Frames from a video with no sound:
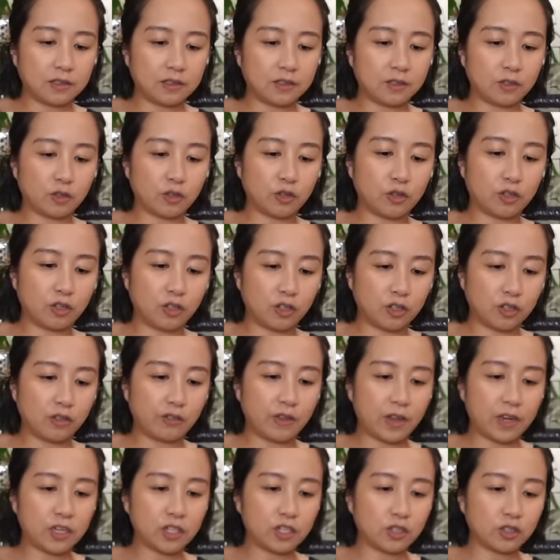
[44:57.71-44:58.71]
or they'll
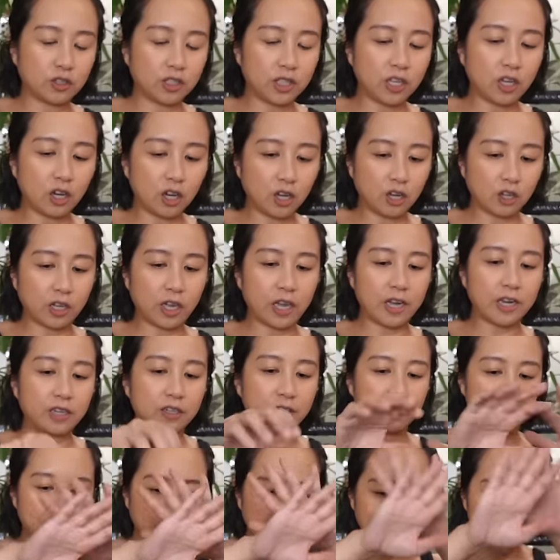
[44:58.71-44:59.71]
eventually all kind
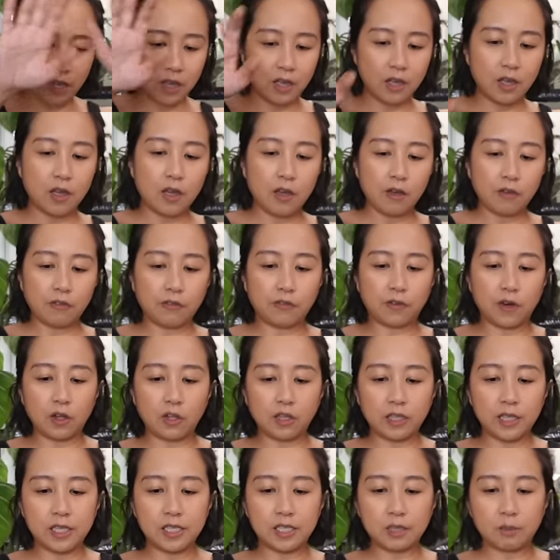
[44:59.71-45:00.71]
of fall
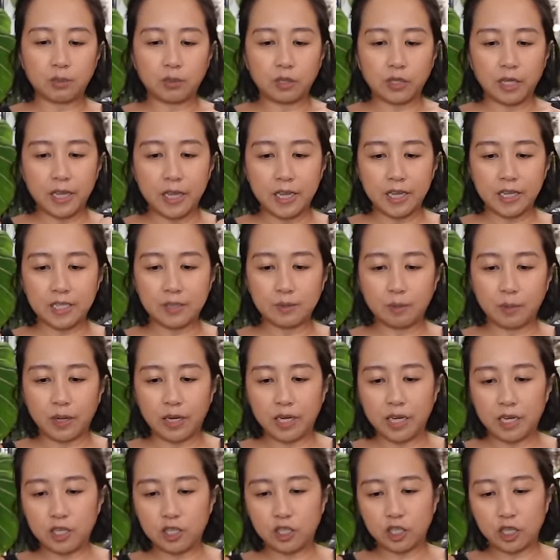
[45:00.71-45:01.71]
into place, but it